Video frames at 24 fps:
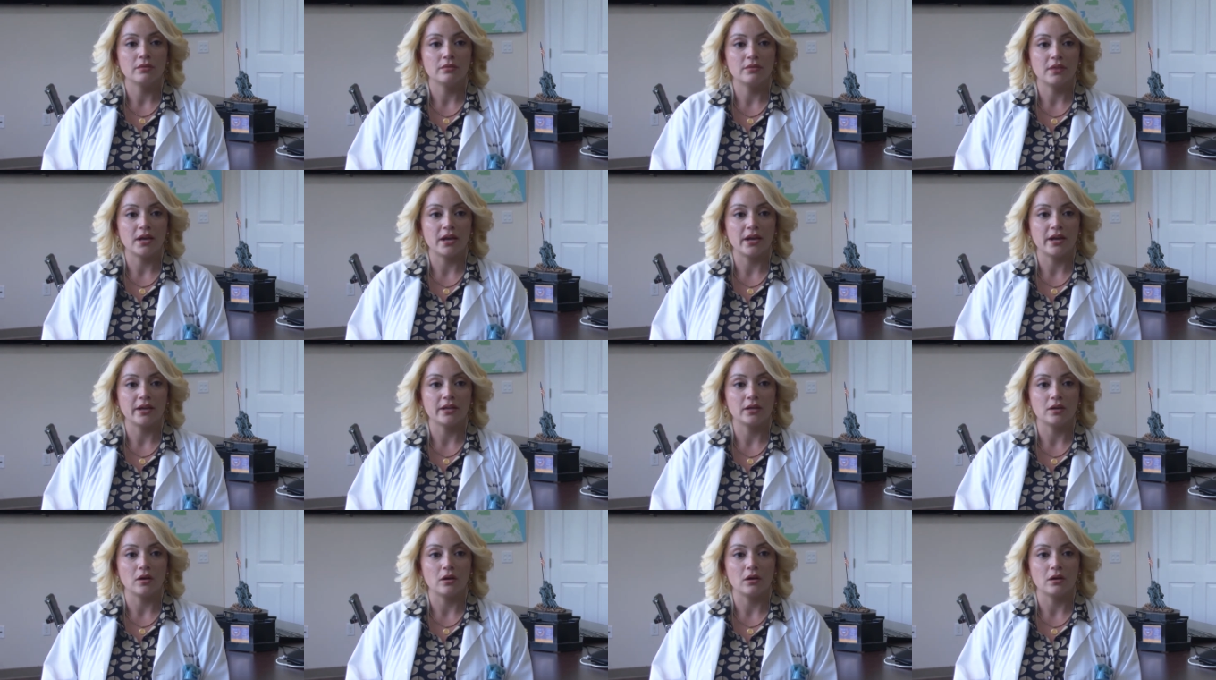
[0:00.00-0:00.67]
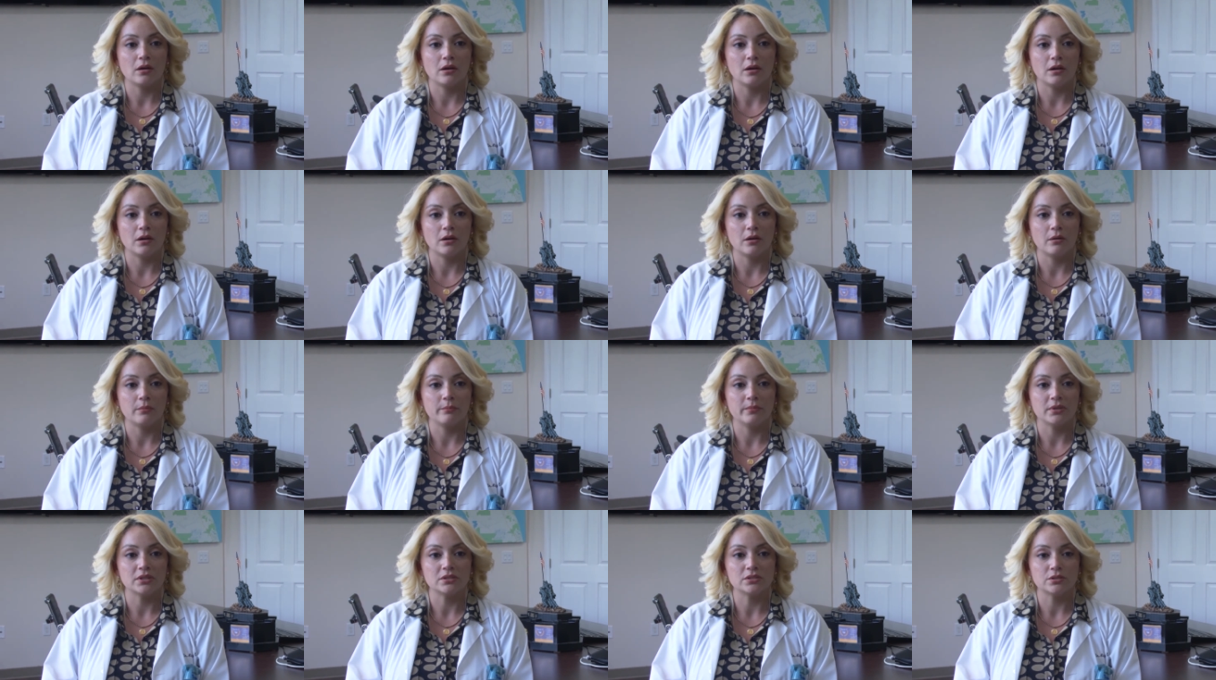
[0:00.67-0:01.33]
that
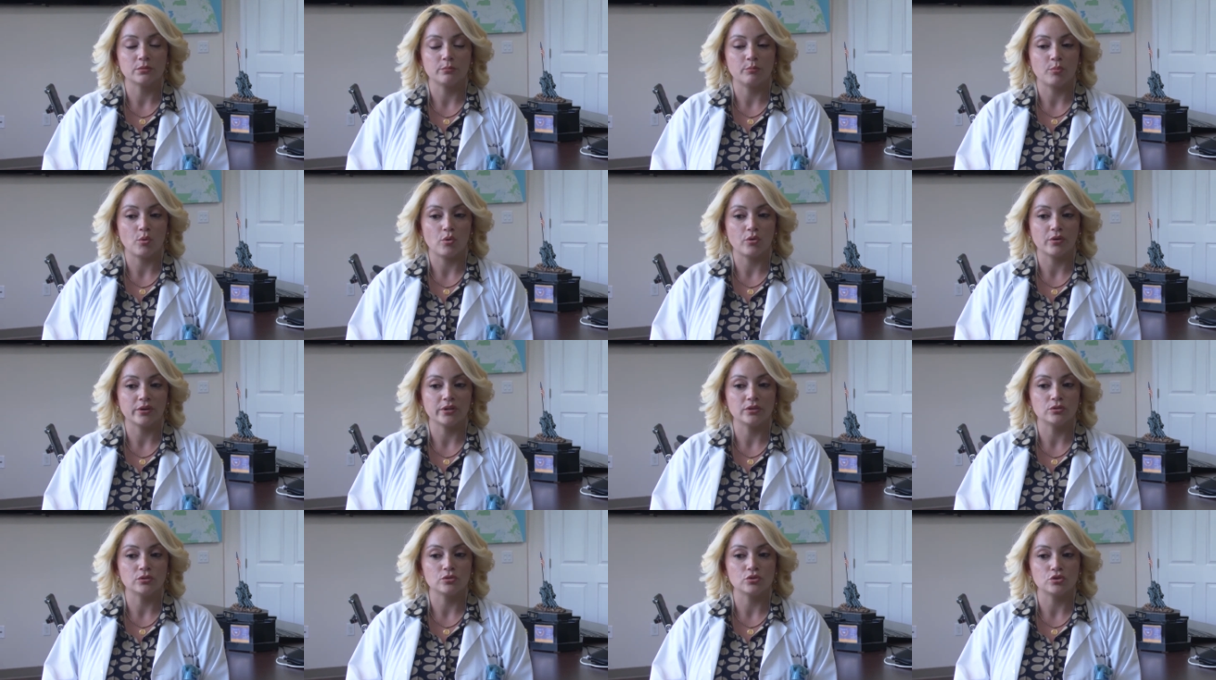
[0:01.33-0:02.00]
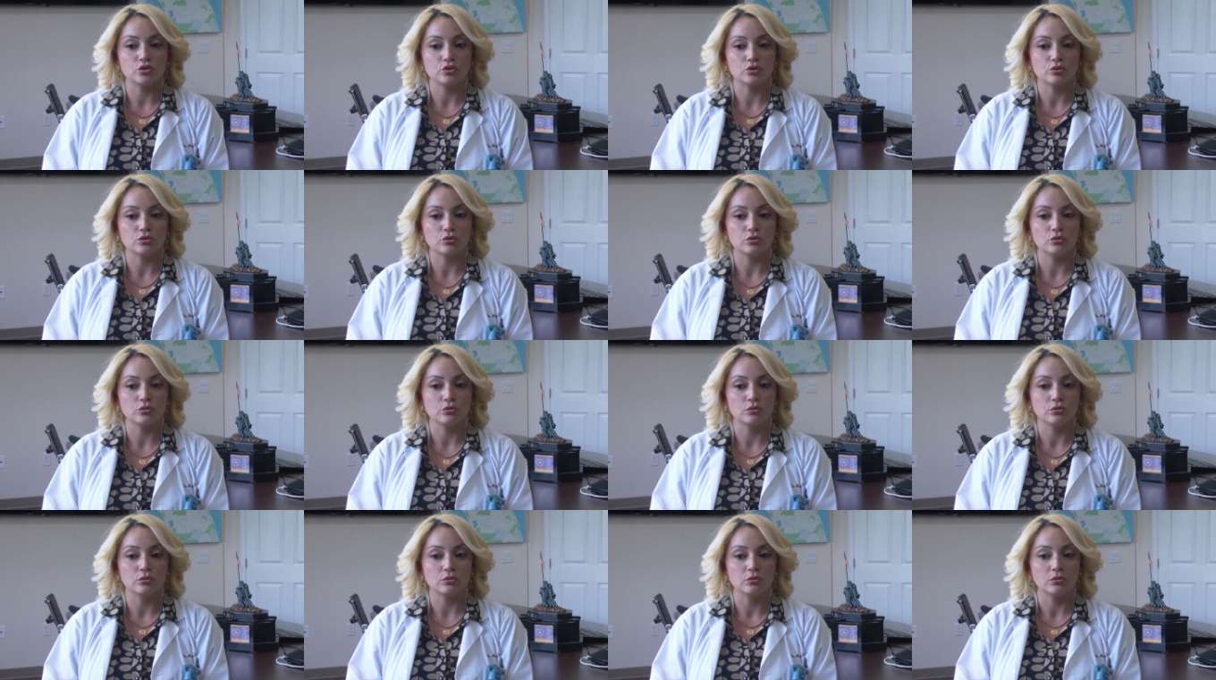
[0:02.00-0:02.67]
um, it's important
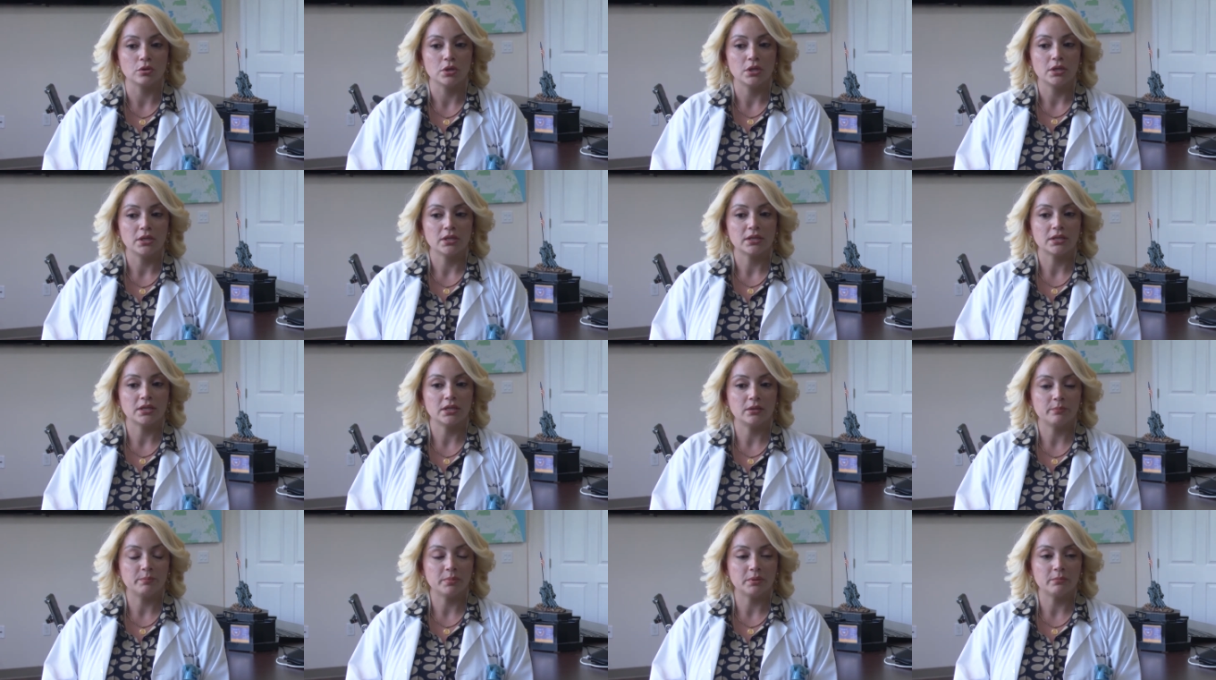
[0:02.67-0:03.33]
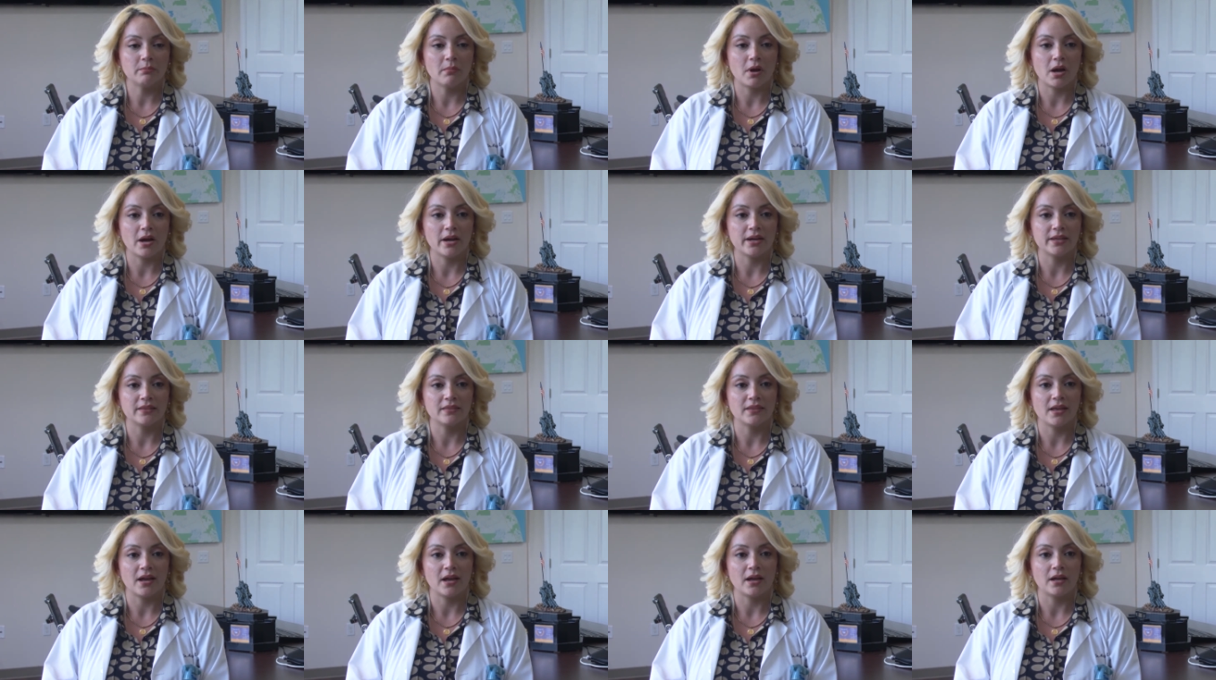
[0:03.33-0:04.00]
to keep in
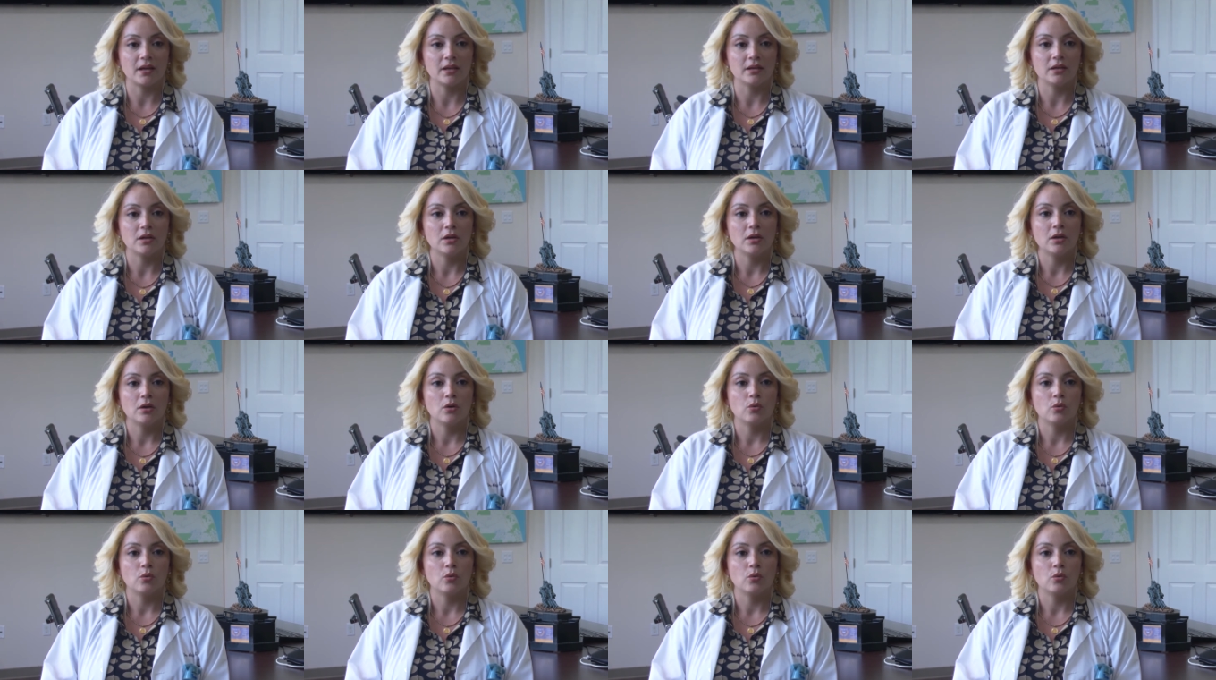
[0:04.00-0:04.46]
mind that